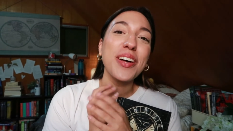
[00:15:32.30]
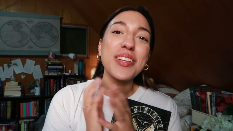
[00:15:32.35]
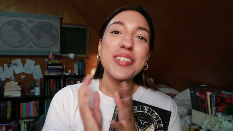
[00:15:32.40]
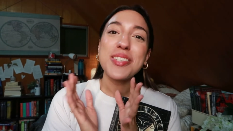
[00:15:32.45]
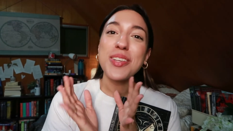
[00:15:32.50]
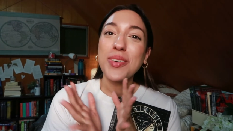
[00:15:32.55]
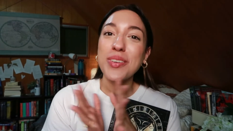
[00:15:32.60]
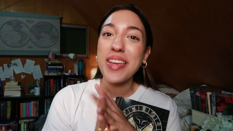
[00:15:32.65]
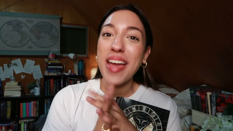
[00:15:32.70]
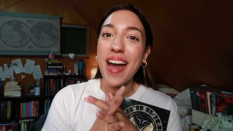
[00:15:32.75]

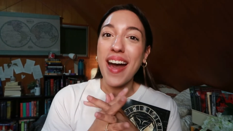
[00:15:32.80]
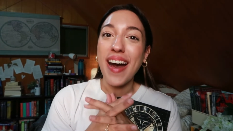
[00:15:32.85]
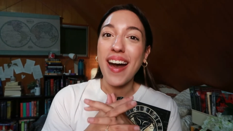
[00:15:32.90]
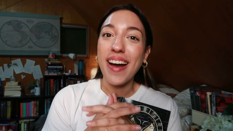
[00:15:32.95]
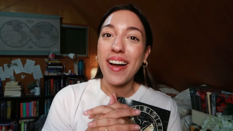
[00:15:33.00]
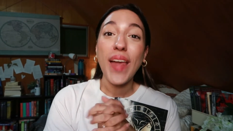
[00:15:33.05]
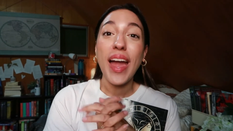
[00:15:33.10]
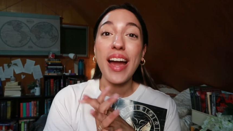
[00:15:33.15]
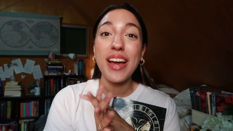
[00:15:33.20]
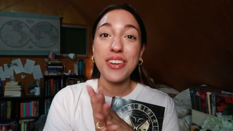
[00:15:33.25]
So
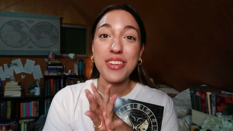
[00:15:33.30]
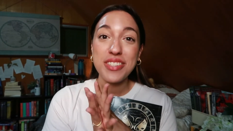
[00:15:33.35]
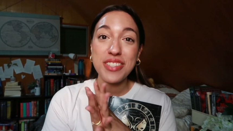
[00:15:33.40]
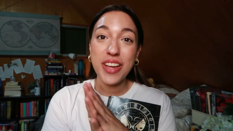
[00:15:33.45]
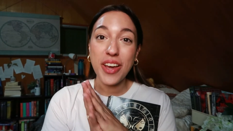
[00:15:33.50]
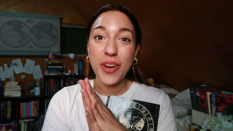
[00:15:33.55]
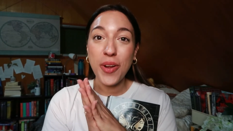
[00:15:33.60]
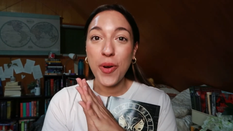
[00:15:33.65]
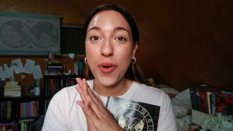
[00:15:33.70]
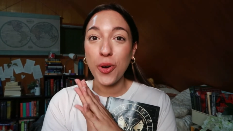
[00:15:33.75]
yeah, I just
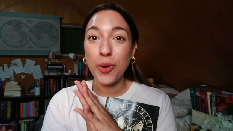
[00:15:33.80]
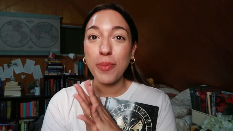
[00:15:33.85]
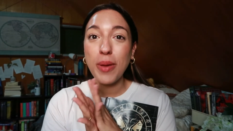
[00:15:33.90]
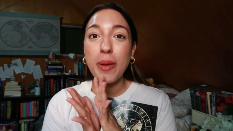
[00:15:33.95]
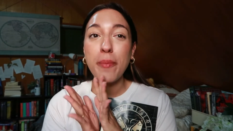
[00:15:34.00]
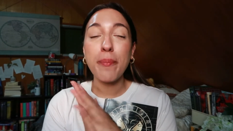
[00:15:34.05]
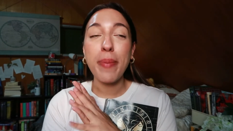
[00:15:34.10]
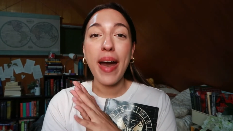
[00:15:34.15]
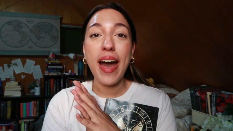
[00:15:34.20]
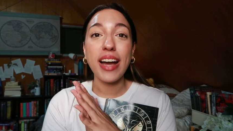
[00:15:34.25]
got home
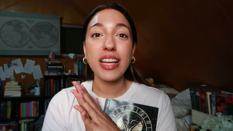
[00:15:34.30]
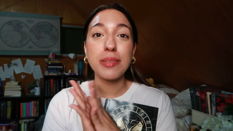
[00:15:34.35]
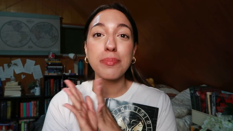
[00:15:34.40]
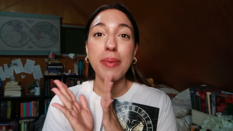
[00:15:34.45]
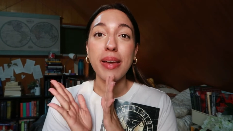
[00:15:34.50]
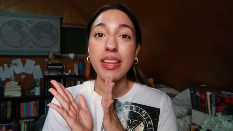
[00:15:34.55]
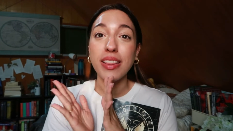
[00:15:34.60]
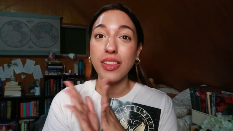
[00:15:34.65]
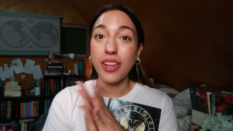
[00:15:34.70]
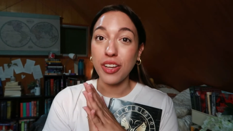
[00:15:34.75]
and packed
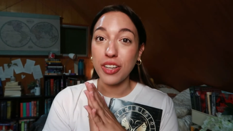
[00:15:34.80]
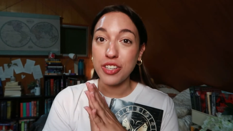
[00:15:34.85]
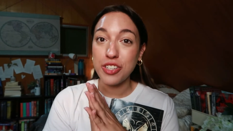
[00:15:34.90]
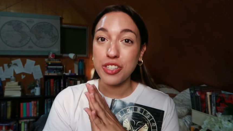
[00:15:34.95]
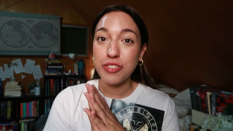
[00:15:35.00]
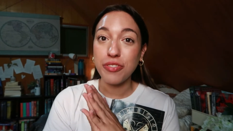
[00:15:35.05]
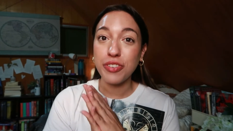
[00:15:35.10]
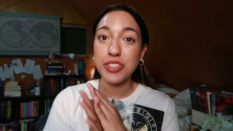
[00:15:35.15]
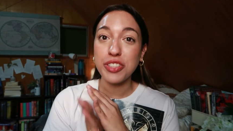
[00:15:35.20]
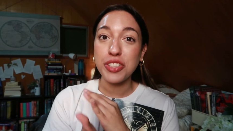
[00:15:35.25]
my
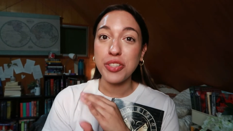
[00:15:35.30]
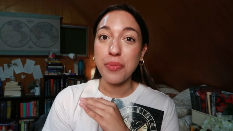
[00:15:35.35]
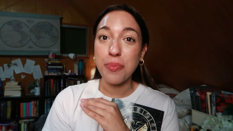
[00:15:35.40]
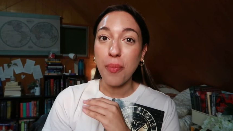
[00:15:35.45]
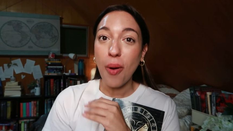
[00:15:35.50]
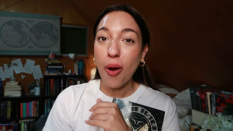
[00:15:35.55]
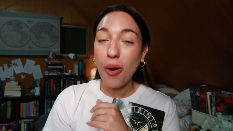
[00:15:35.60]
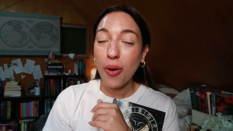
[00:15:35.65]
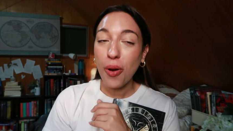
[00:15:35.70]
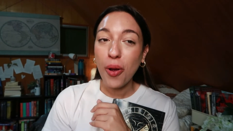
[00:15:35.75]
lunch for
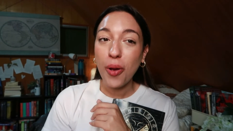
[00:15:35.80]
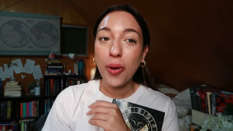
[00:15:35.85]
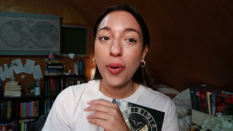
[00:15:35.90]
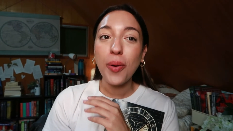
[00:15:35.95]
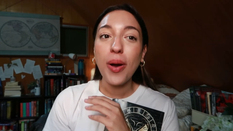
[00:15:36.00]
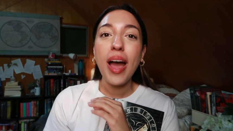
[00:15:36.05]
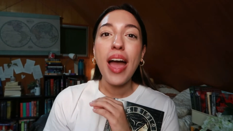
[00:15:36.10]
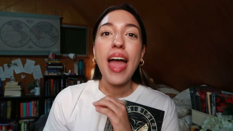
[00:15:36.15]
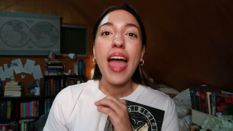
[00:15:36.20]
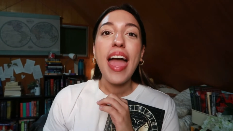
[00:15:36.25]

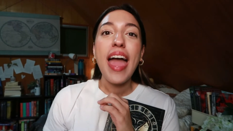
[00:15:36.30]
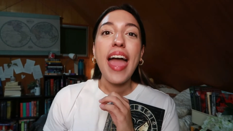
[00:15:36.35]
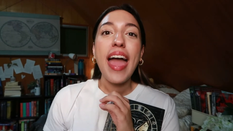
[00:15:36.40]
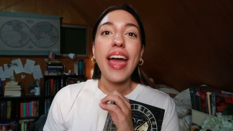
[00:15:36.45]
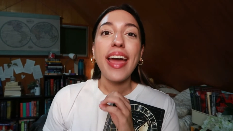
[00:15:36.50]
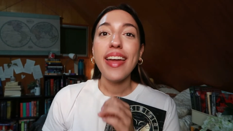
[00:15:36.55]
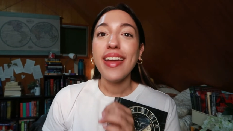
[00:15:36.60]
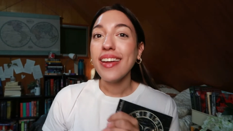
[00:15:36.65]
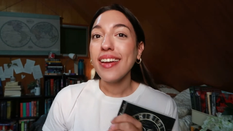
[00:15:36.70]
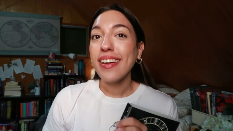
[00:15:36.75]
tomorrow,
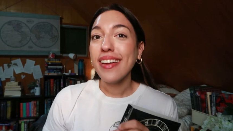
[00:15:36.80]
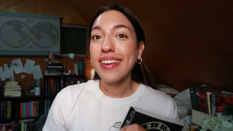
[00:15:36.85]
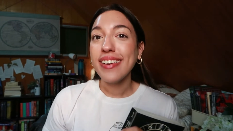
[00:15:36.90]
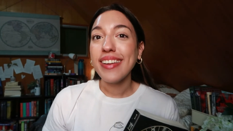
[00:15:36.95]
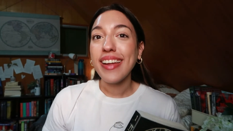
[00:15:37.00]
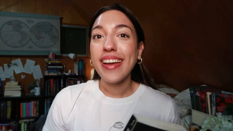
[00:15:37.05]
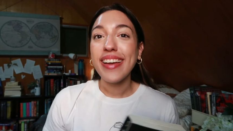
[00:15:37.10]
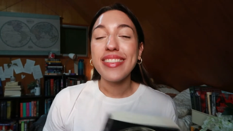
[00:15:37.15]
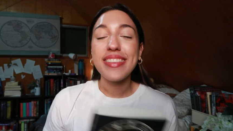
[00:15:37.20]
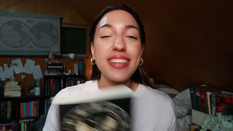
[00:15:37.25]

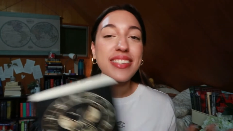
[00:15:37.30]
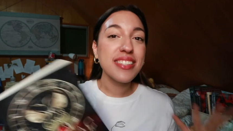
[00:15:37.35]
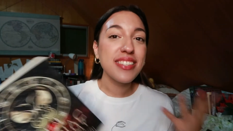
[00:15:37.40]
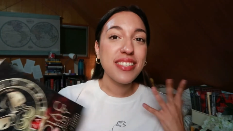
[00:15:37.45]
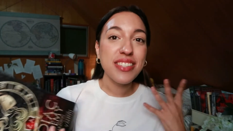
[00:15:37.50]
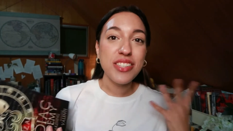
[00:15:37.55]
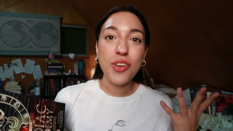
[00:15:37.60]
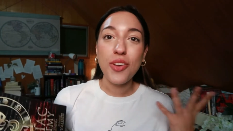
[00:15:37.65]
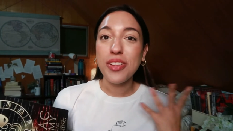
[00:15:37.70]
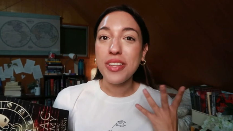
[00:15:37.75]
and this
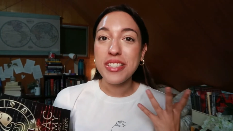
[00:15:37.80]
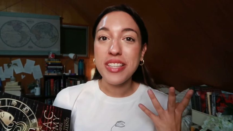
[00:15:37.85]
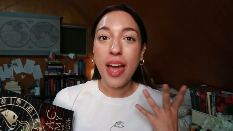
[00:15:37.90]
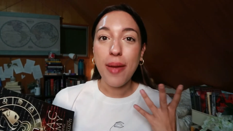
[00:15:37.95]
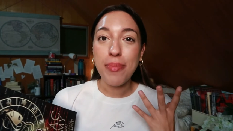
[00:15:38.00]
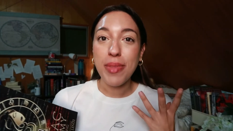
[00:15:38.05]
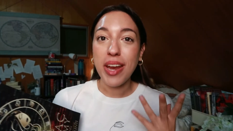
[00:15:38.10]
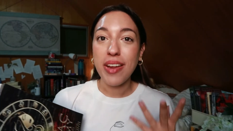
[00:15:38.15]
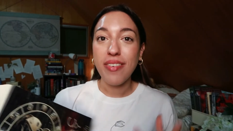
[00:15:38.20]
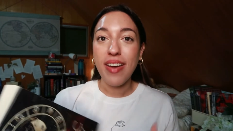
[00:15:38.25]
is the only
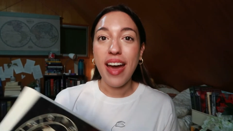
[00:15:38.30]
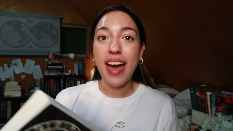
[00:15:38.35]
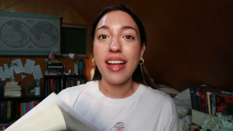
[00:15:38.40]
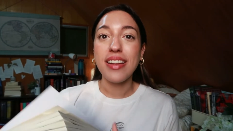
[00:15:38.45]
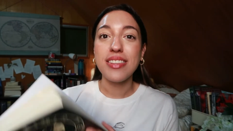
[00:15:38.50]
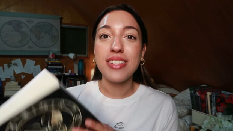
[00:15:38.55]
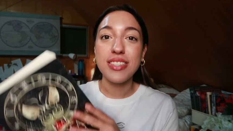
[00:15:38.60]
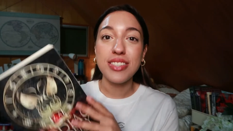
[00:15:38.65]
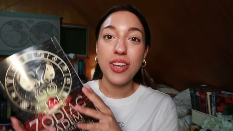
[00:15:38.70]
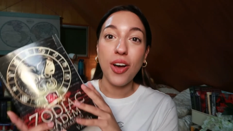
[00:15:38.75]
time that I've
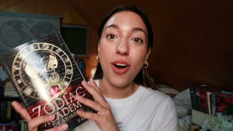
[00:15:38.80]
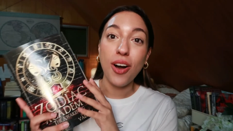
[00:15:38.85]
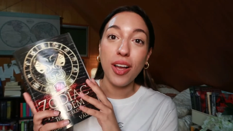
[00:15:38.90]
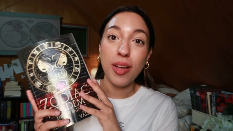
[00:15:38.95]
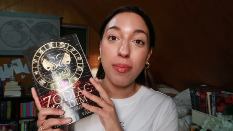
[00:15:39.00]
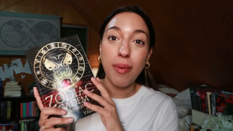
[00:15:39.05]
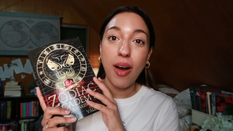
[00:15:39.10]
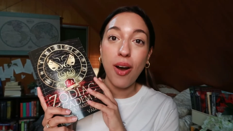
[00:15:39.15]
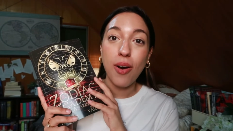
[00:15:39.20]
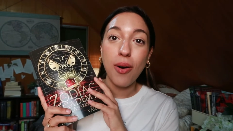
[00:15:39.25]
had to talk
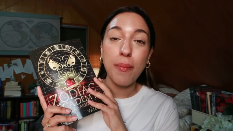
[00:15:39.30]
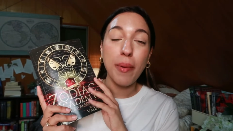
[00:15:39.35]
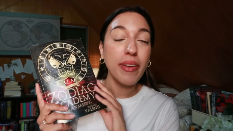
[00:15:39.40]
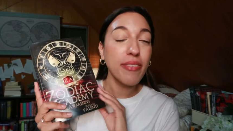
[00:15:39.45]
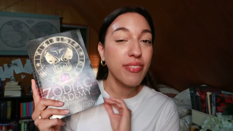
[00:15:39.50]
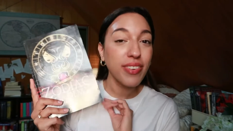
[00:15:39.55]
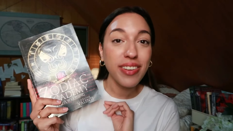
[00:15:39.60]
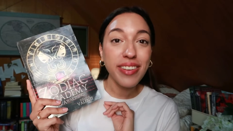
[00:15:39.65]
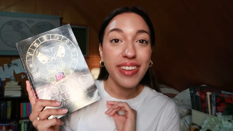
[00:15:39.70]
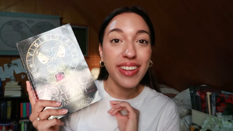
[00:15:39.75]
about my
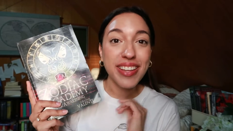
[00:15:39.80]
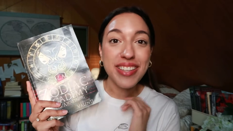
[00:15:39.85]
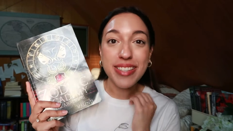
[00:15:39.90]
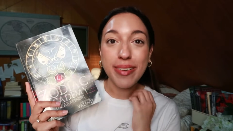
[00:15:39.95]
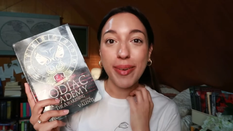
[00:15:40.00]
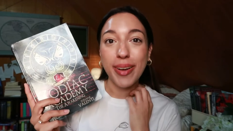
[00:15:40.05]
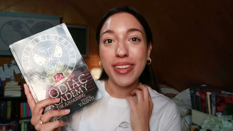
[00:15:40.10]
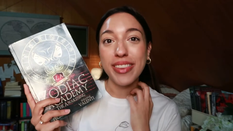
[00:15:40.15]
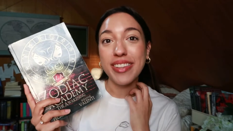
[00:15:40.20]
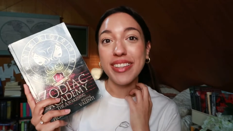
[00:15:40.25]
feelings
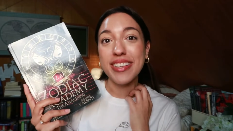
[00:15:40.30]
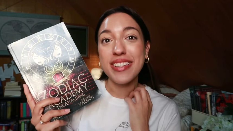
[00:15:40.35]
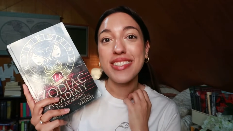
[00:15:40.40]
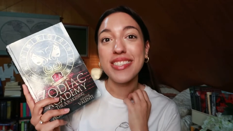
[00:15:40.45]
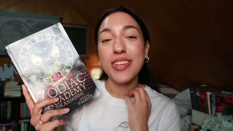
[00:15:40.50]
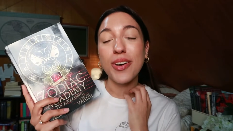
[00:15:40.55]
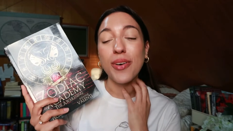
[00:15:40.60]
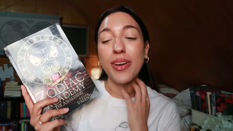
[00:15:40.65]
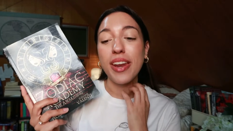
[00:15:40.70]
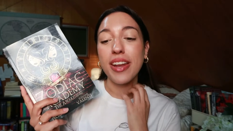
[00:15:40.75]
about this.
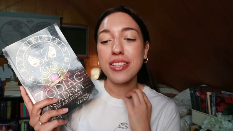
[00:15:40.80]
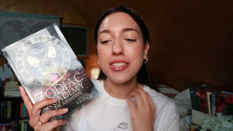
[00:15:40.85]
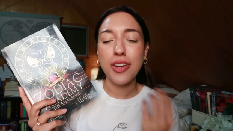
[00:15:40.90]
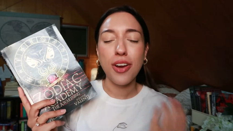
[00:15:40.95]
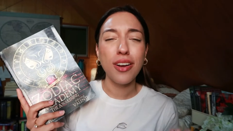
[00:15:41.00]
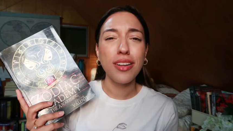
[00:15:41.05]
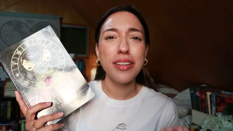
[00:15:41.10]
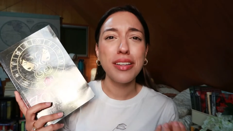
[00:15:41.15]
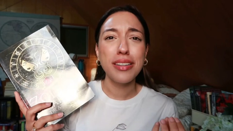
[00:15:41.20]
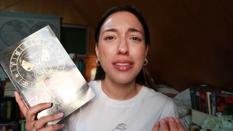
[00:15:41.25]
So it is
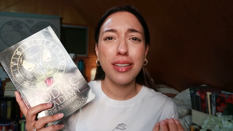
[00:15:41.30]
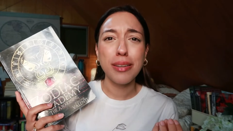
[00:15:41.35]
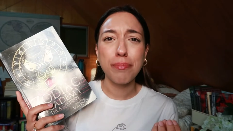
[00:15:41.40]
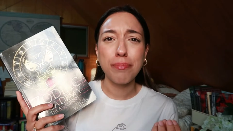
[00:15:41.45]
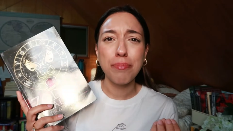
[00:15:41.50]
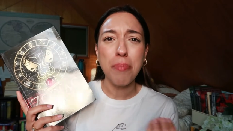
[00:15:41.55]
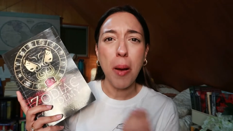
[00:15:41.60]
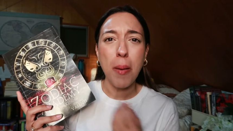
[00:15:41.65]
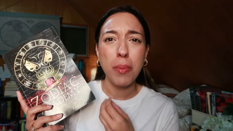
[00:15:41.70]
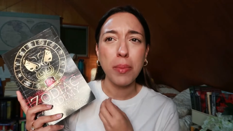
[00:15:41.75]
currently like
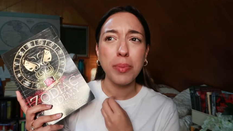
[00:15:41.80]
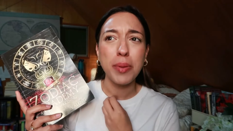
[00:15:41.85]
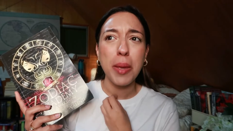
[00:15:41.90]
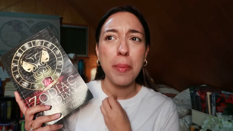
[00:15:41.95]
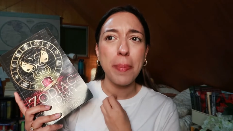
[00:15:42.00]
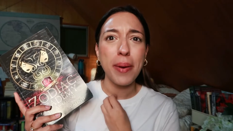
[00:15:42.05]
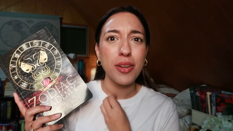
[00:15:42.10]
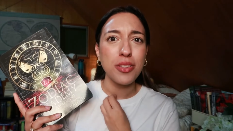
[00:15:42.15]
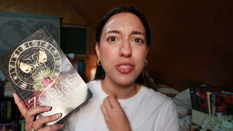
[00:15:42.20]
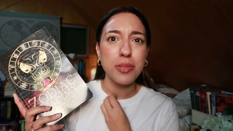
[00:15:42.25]
probably
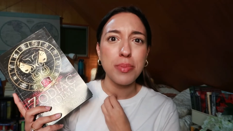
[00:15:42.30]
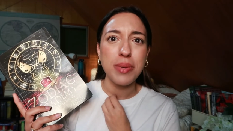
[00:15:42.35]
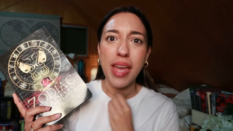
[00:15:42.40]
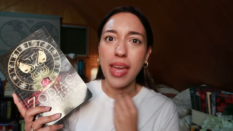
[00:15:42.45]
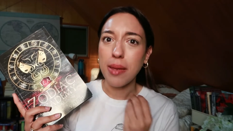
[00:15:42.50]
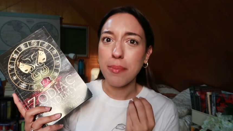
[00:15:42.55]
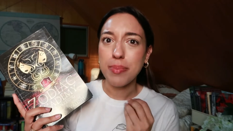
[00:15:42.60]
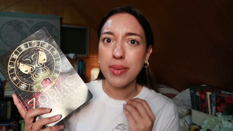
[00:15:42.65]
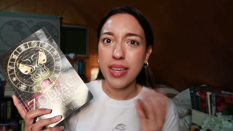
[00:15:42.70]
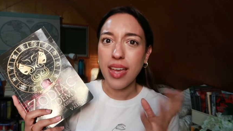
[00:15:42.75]
about to be
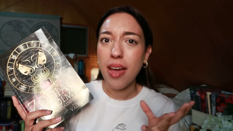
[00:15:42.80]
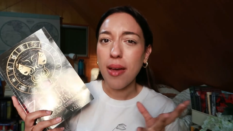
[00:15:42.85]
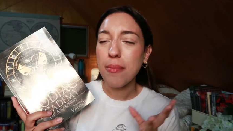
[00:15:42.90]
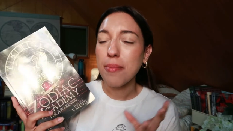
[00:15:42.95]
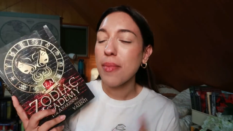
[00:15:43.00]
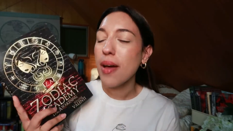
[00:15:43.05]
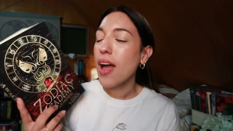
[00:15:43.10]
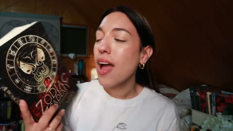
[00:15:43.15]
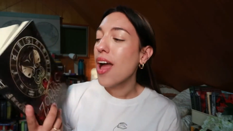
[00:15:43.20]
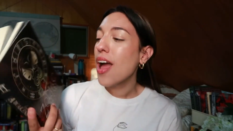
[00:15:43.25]
8
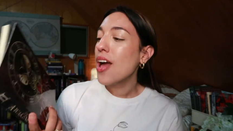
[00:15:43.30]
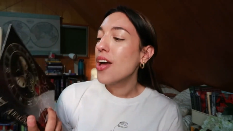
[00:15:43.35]
p.m.